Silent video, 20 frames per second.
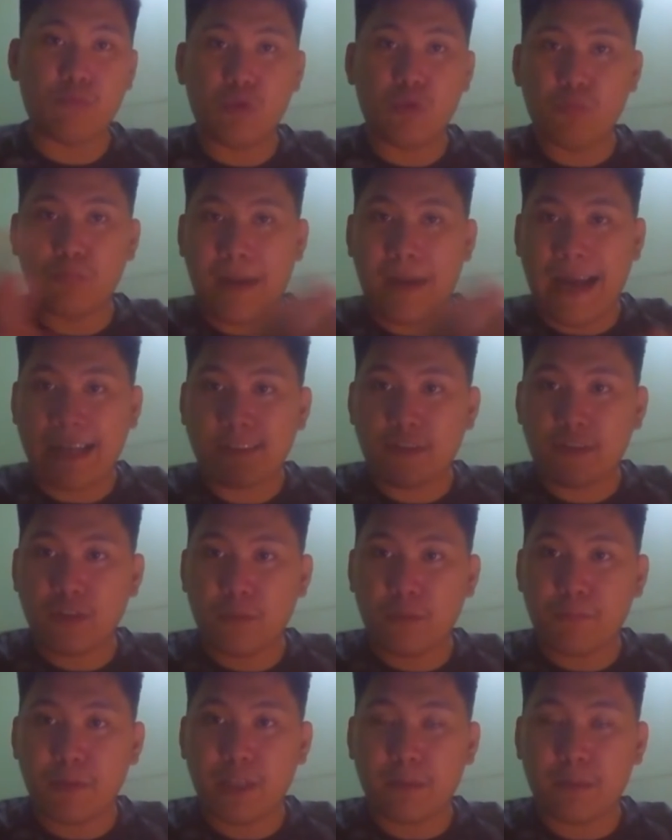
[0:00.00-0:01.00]
moved back to
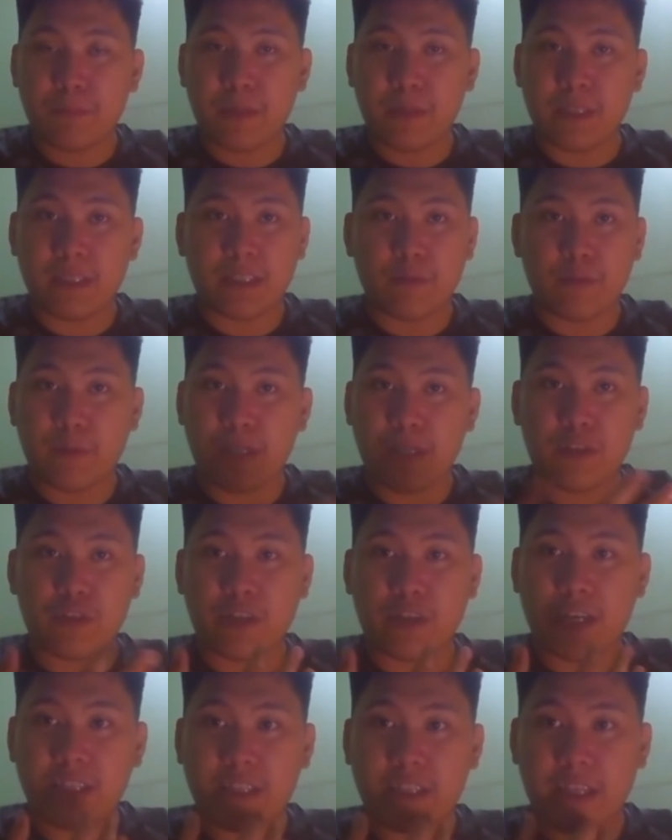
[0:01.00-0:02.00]
the Philippines,
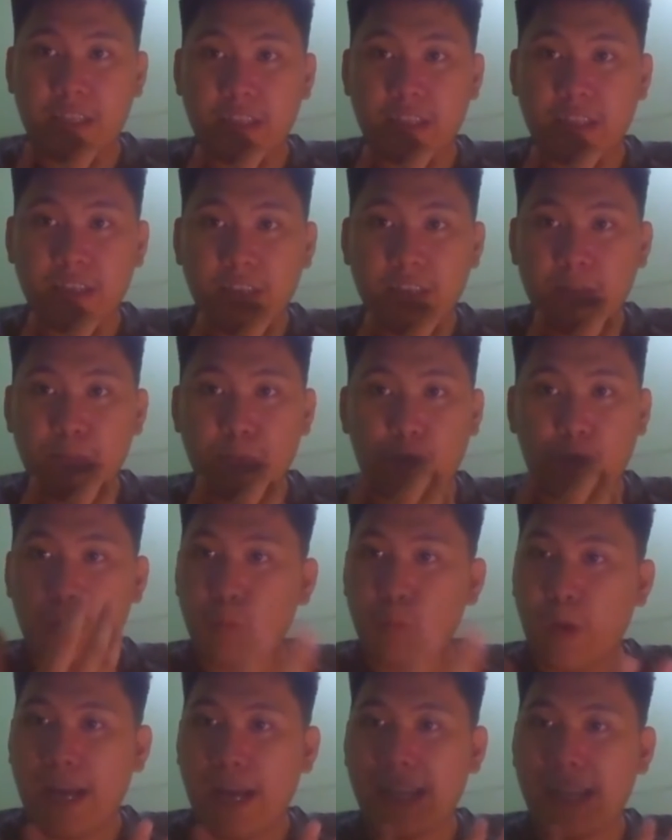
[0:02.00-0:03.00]
relocated for
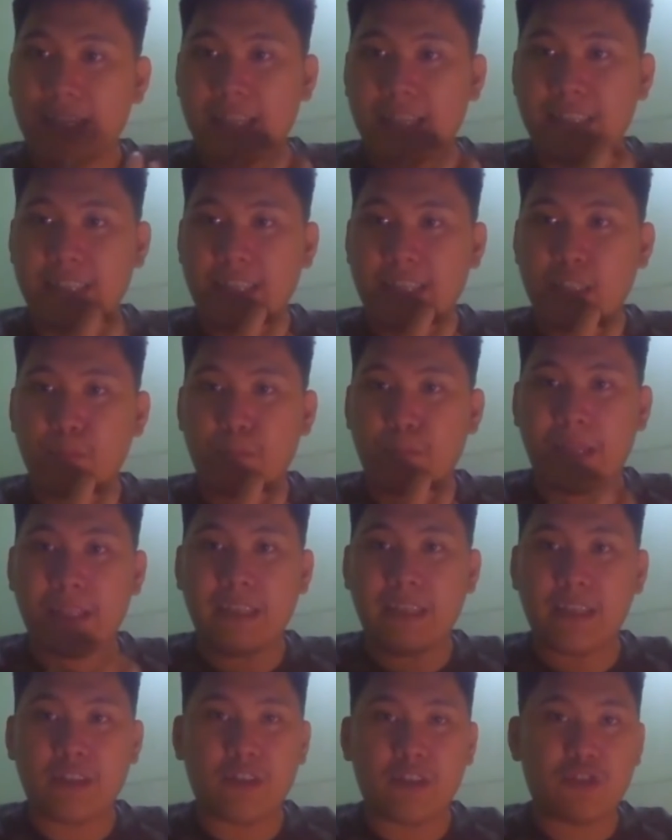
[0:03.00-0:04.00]
a while, and then
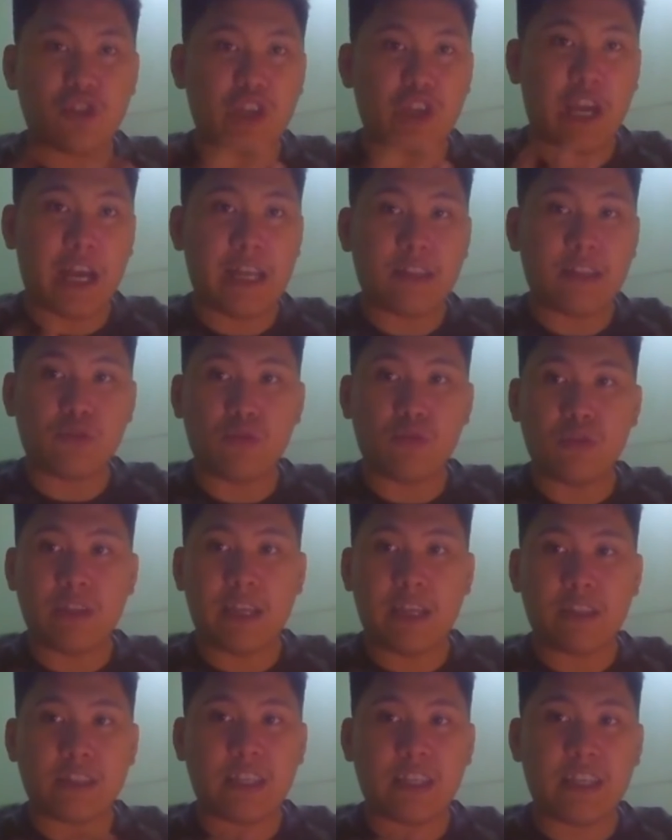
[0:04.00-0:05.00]
spending your childhood
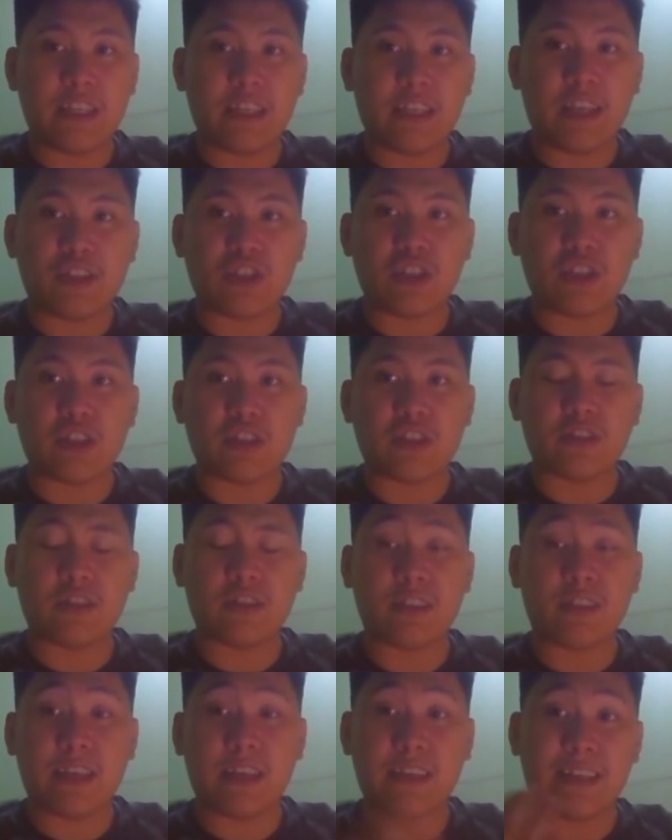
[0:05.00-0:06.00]
and teenage
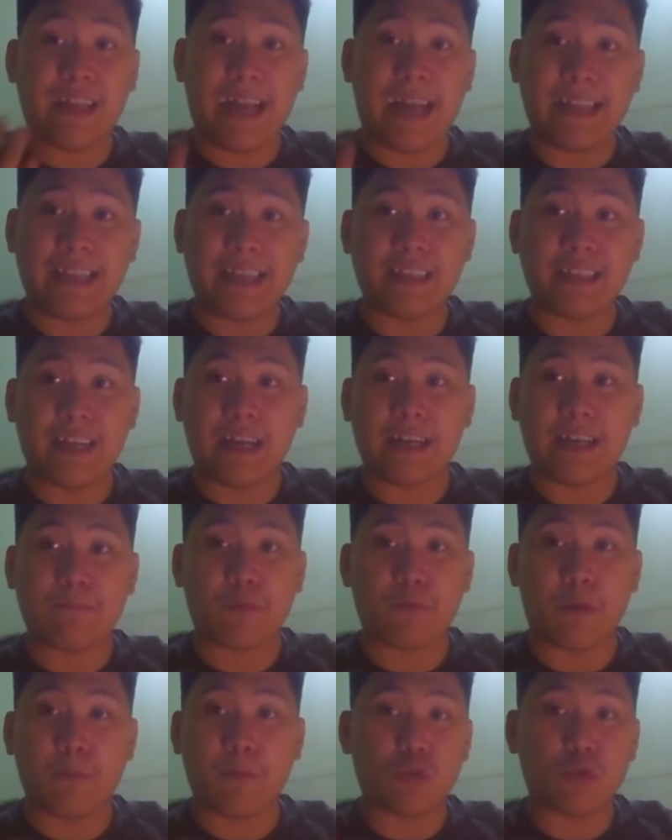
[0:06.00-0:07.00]
years in Canada
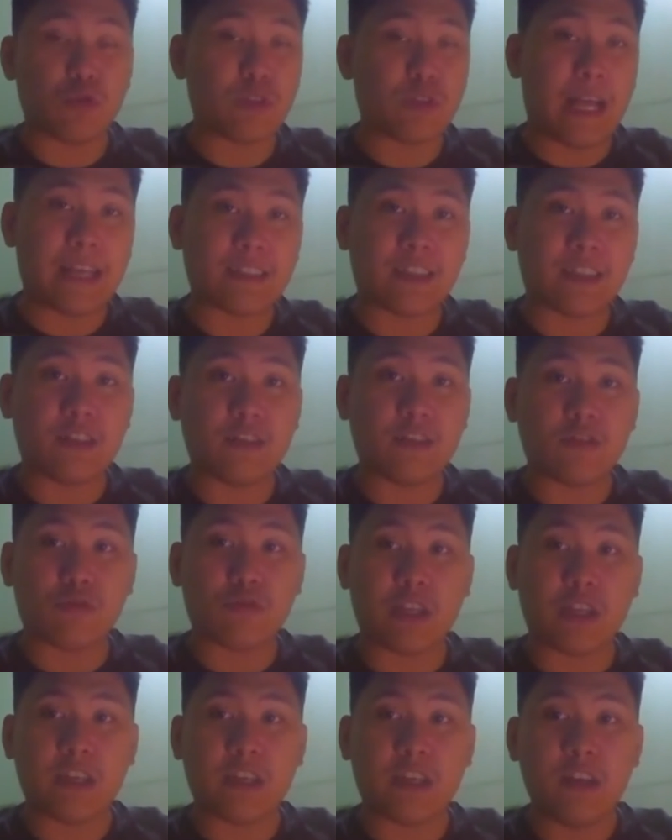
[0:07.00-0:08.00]
from 2003,
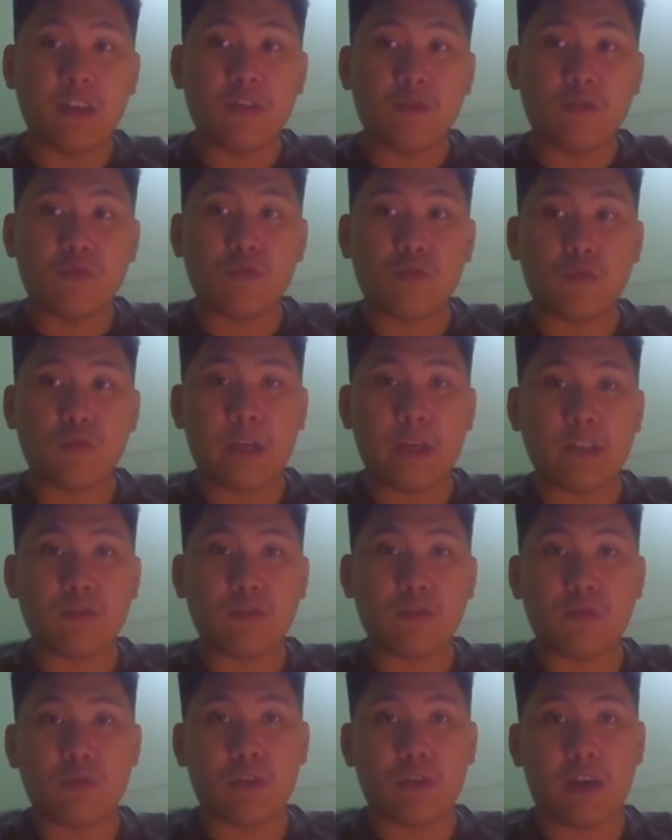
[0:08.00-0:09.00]
where
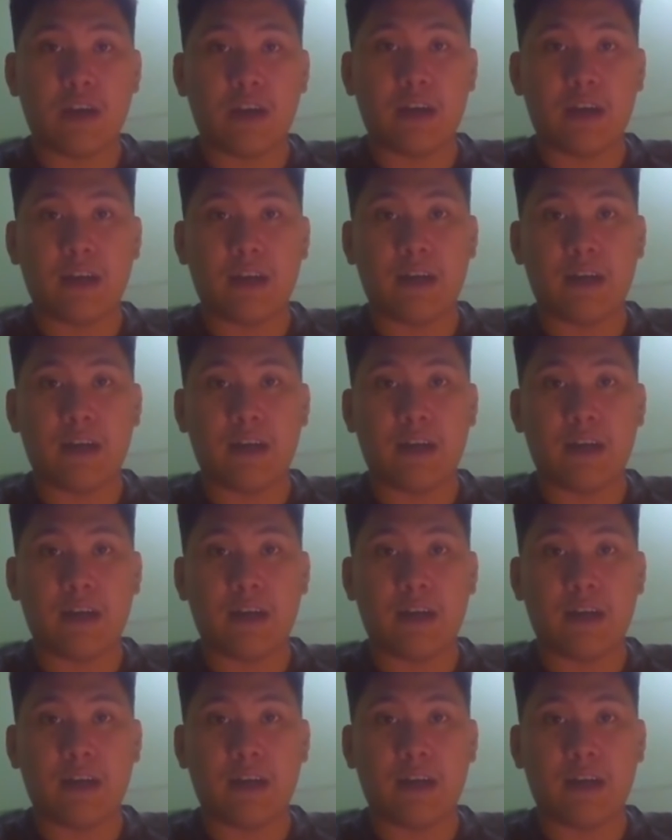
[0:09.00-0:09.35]
you